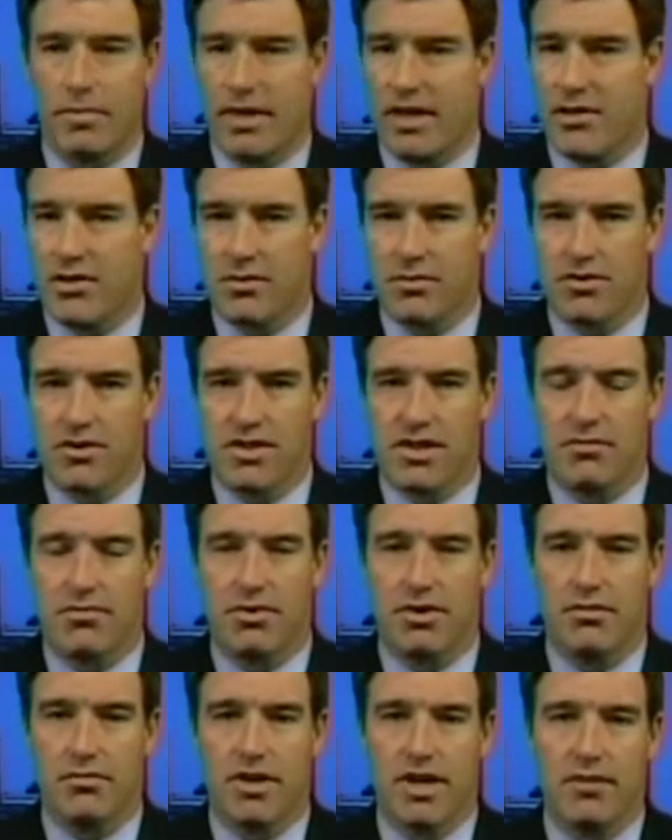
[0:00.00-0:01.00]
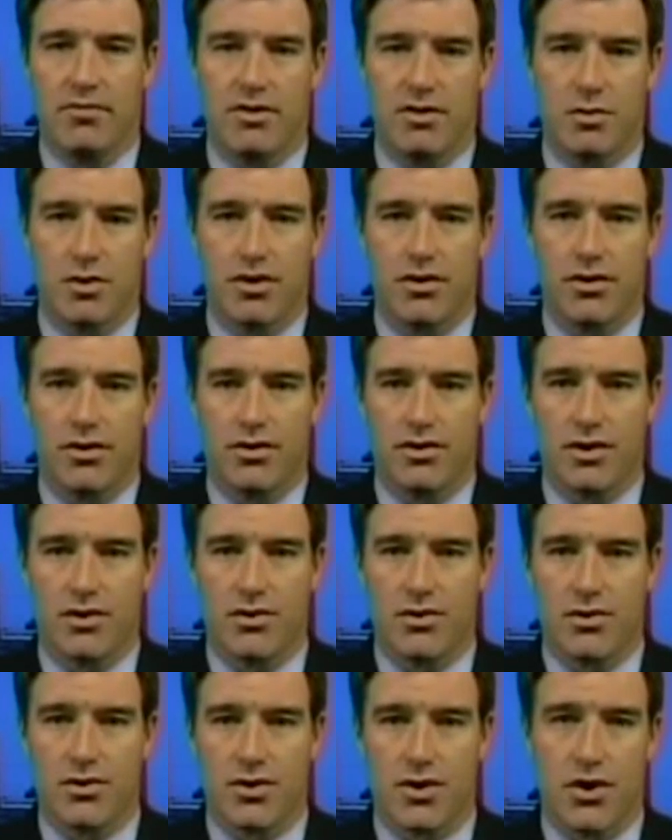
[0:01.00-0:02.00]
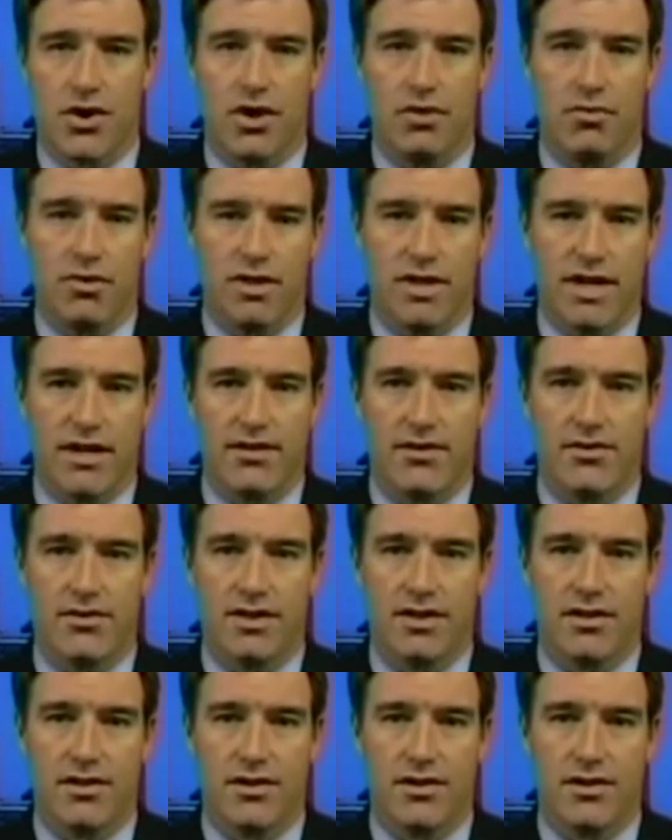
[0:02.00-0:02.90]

PCCC put me up as one of their Social Security protectors at